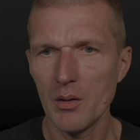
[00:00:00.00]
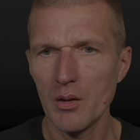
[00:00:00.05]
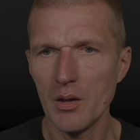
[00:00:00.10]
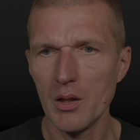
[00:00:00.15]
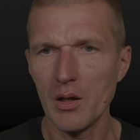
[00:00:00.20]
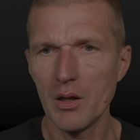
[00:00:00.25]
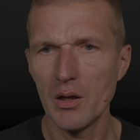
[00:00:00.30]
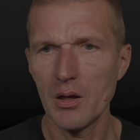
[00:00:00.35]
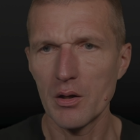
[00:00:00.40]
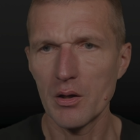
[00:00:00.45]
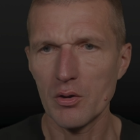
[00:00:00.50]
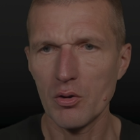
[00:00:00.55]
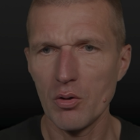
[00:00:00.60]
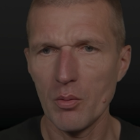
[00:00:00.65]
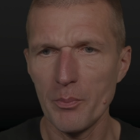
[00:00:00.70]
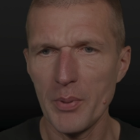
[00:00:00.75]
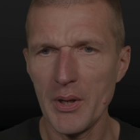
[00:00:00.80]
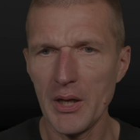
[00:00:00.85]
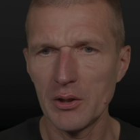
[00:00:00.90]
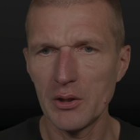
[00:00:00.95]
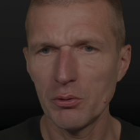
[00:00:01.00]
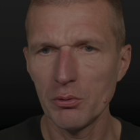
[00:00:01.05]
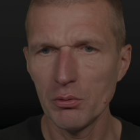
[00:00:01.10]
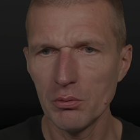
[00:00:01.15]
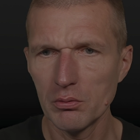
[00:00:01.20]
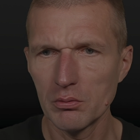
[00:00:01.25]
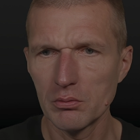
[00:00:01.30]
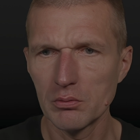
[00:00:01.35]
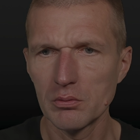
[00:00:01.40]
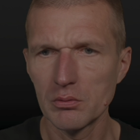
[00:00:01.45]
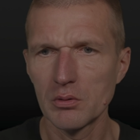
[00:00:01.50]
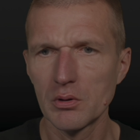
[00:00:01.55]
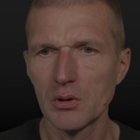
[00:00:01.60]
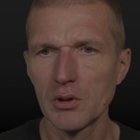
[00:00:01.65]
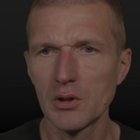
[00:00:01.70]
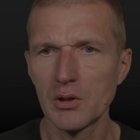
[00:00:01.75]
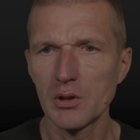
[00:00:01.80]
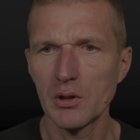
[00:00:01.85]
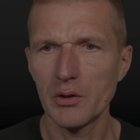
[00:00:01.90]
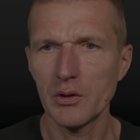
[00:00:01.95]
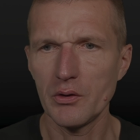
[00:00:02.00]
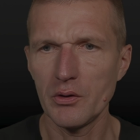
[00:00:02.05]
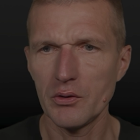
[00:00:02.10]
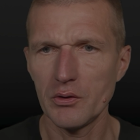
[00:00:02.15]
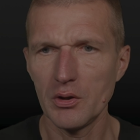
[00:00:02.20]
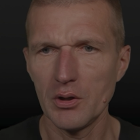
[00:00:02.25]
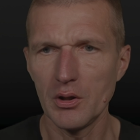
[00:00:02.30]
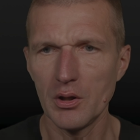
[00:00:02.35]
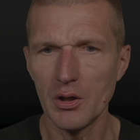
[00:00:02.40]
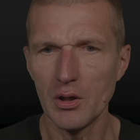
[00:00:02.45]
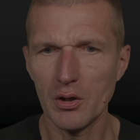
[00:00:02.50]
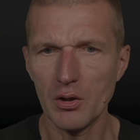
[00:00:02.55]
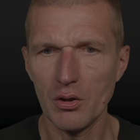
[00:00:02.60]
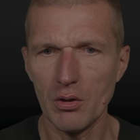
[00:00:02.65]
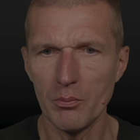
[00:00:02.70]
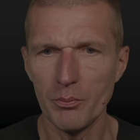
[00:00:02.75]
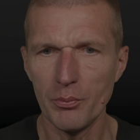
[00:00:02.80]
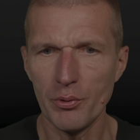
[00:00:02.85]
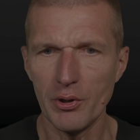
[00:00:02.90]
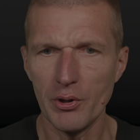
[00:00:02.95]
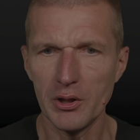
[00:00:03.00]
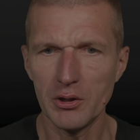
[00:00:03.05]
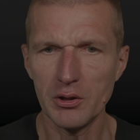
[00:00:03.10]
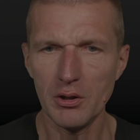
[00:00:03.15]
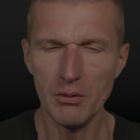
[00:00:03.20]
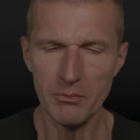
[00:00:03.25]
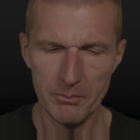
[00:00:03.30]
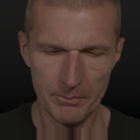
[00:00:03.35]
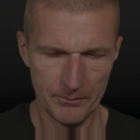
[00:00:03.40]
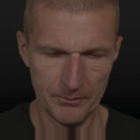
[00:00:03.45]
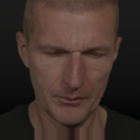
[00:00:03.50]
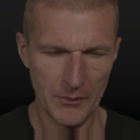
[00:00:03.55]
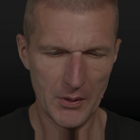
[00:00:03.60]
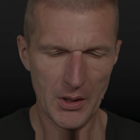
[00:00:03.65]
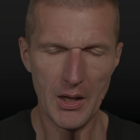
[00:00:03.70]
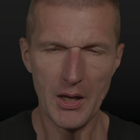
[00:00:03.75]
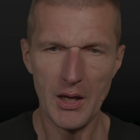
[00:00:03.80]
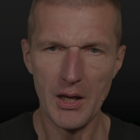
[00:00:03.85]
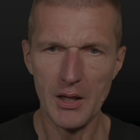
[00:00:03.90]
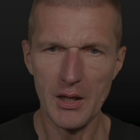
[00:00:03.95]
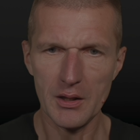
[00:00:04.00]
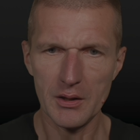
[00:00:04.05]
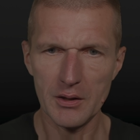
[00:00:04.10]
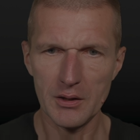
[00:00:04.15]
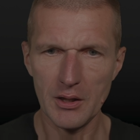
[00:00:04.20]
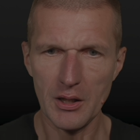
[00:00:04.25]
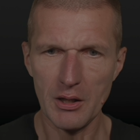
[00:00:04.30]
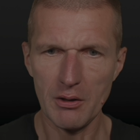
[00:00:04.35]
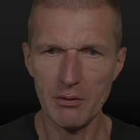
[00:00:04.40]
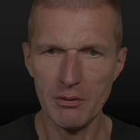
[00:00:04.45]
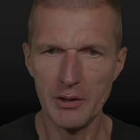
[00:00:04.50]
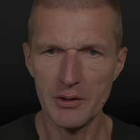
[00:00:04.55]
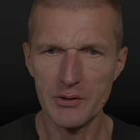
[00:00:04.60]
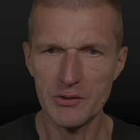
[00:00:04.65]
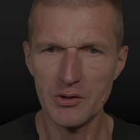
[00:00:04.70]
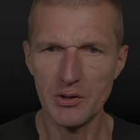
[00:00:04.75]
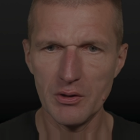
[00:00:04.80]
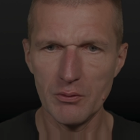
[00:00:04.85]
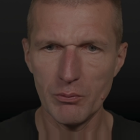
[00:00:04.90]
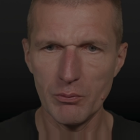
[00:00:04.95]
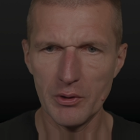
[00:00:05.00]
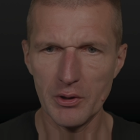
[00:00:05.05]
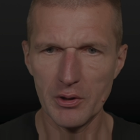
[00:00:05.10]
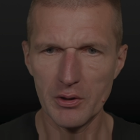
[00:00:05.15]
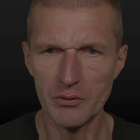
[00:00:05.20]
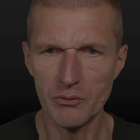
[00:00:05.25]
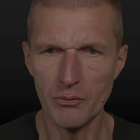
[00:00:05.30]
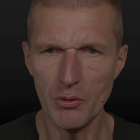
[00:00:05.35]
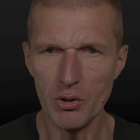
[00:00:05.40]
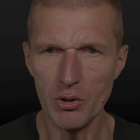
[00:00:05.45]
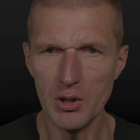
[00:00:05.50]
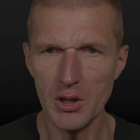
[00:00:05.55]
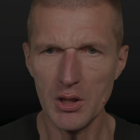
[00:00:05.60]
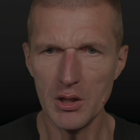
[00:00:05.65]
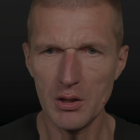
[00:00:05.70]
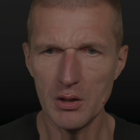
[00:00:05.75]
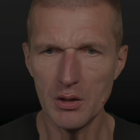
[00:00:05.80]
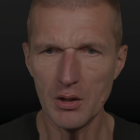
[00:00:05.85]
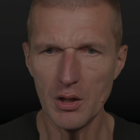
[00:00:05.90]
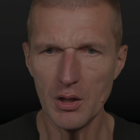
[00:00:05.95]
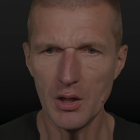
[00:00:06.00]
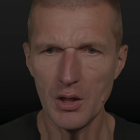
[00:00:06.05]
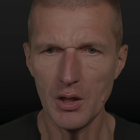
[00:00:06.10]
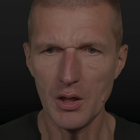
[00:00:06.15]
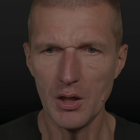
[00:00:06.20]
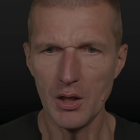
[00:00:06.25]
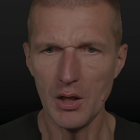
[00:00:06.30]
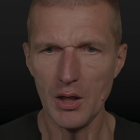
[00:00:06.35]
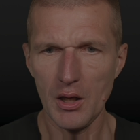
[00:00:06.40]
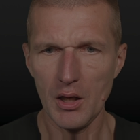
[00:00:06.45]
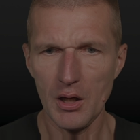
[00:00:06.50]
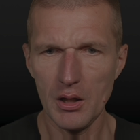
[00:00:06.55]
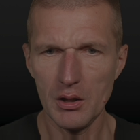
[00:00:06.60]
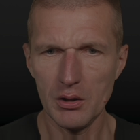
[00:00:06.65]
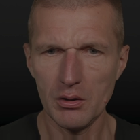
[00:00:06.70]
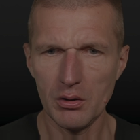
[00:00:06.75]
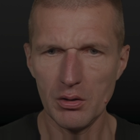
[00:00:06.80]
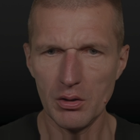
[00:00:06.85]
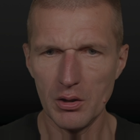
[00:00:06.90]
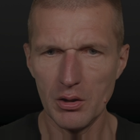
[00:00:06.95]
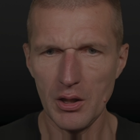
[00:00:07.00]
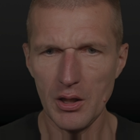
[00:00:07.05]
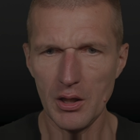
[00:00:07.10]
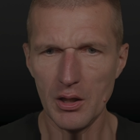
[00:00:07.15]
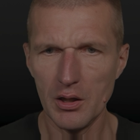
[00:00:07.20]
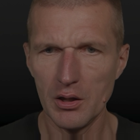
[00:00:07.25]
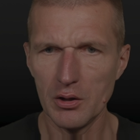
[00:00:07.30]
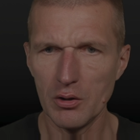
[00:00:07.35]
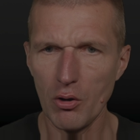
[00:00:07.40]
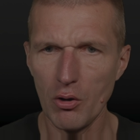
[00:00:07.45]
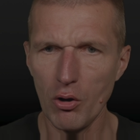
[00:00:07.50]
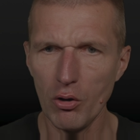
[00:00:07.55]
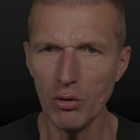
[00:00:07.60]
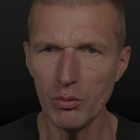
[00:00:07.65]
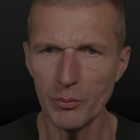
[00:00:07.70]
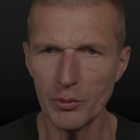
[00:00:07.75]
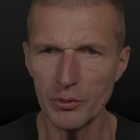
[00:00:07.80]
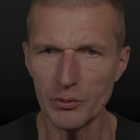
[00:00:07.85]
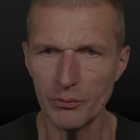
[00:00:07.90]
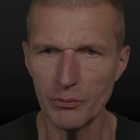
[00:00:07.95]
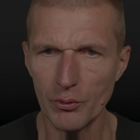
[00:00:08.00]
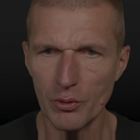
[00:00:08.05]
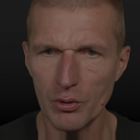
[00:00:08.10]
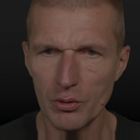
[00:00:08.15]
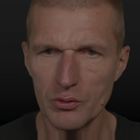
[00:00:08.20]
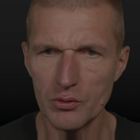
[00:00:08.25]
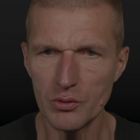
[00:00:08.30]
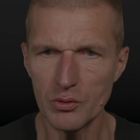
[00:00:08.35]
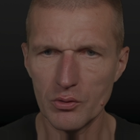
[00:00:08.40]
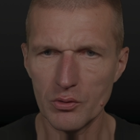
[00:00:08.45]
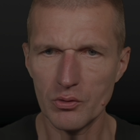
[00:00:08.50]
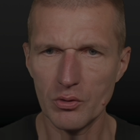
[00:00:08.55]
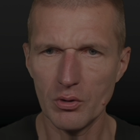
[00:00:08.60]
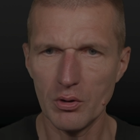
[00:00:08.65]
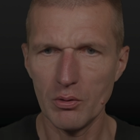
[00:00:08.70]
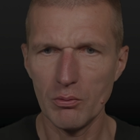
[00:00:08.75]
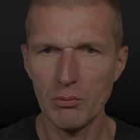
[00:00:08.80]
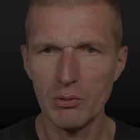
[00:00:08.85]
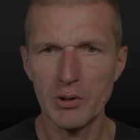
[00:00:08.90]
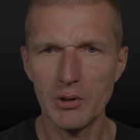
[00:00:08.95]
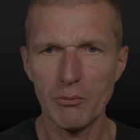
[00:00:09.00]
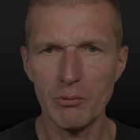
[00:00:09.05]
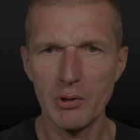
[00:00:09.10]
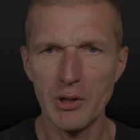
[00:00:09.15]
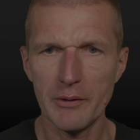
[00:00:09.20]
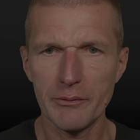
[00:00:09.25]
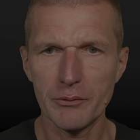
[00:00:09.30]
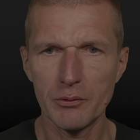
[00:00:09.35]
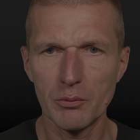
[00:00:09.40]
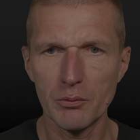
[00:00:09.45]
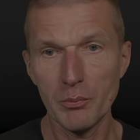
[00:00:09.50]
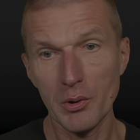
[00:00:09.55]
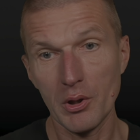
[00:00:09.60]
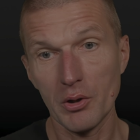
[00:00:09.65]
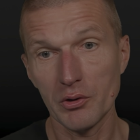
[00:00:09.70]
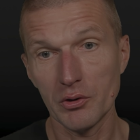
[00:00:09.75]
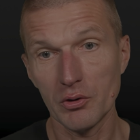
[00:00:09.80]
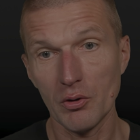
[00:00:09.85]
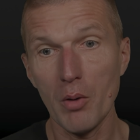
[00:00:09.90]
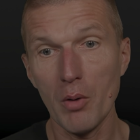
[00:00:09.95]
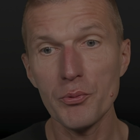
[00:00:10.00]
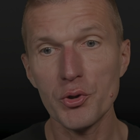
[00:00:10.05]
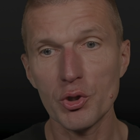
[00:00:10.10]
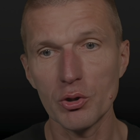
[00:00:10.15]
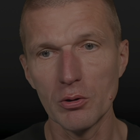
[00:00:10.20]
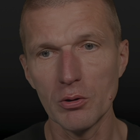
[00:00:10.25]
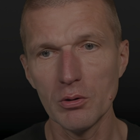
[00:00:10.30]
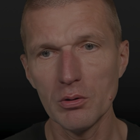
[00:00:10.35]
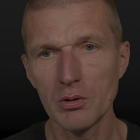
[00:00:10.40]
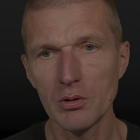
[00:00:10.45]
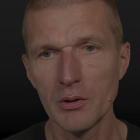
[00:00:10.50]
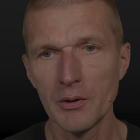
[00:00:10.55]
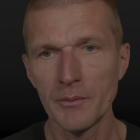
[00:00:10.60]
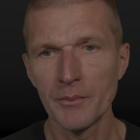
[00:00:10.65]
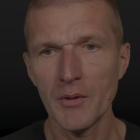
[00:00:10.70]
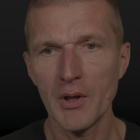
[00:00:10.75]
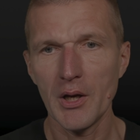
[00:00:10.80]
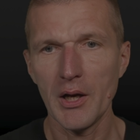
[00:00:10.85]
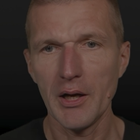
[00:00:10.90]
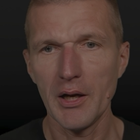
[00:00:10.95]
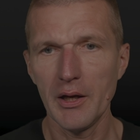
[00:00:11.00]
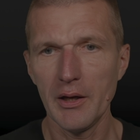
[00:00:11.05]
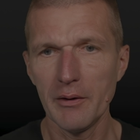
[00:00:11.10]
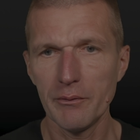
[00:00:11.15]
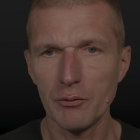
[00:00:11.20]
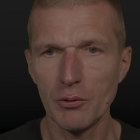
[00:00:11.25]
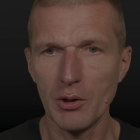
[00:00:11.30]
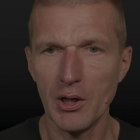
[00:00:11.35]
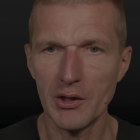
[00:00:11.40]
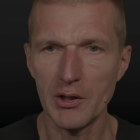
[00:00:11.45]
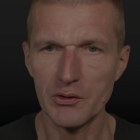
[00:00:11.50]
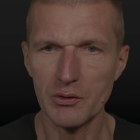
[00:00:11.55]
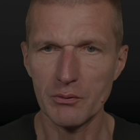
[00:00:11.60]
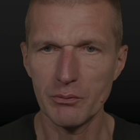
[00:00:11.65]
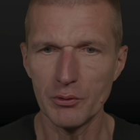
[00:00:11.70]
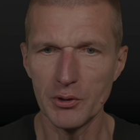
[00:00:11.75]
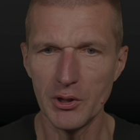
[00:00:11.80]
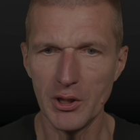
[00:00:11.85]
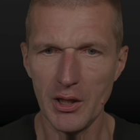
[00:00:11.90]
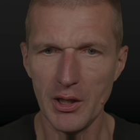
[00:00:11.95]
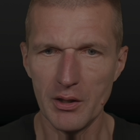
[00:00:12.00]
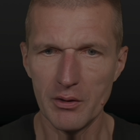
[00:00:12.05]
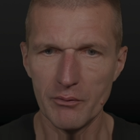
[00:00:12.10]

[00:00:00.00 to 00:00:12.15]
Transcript: compare to. This is the comparator. And now let's see whether it is working. And yeah, it almost works. So what I will have to, because it's optional, I have to ask for the